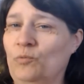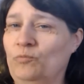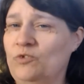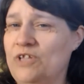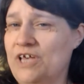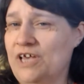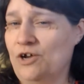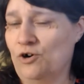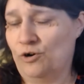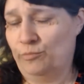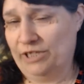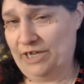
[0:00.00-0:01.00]
They are
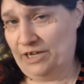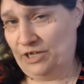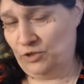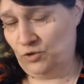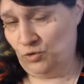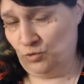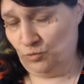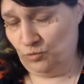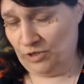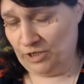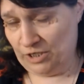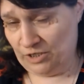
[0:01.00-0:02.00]
planning to
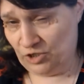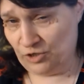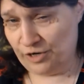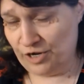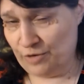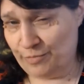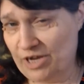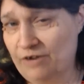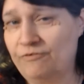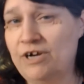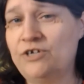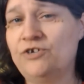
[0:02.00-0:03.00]
start up a
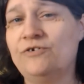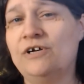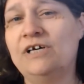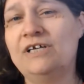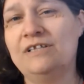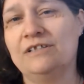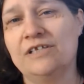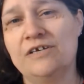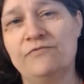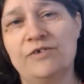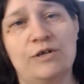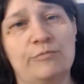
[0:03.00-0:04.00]
restaurant, live
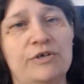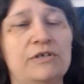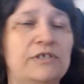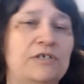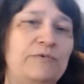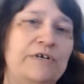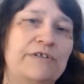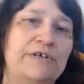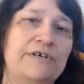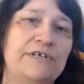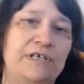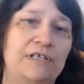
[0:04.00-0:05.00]
in a building where
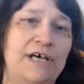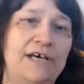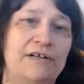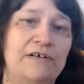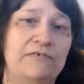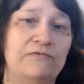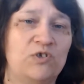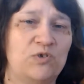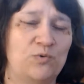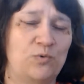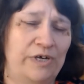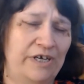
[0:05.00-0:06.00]
there's a lot of
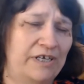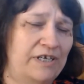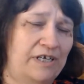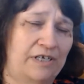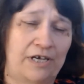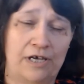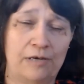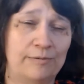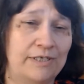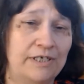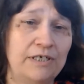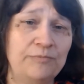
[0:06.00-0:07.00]
swinging
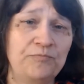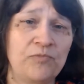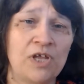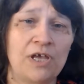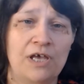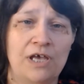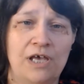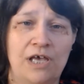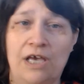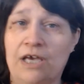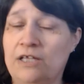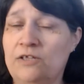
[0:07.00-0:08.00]
happening,
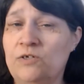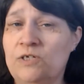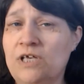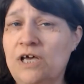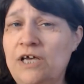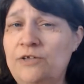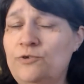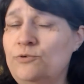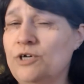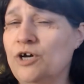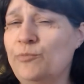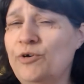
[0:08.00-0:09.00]
and decide to
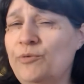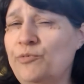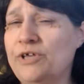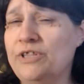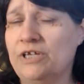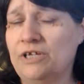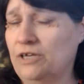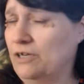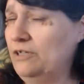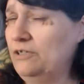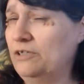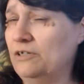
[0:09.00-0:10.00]
come up with an
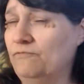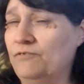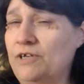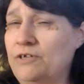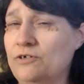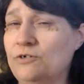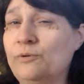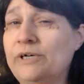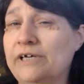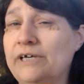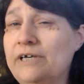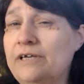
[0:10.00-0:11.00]
unconventional
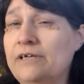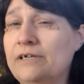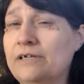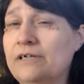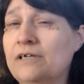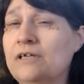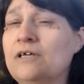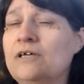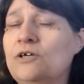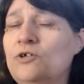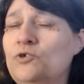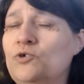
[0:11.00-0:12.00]
way
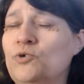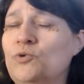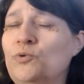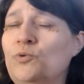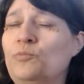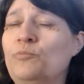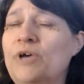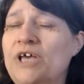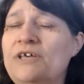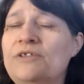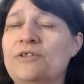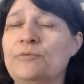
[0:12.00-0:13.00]
to make
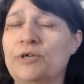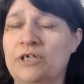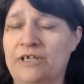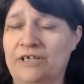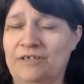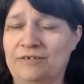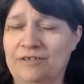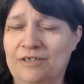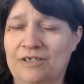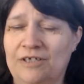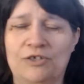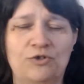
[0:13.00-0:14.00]
the money
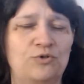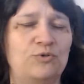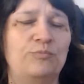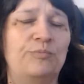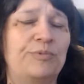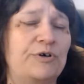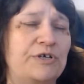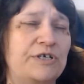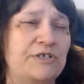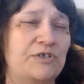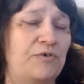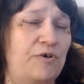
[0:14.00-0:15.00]
to purchase
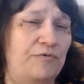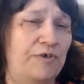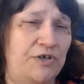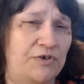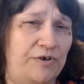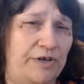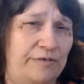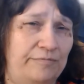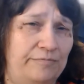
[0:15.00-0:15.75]
their own restaurant.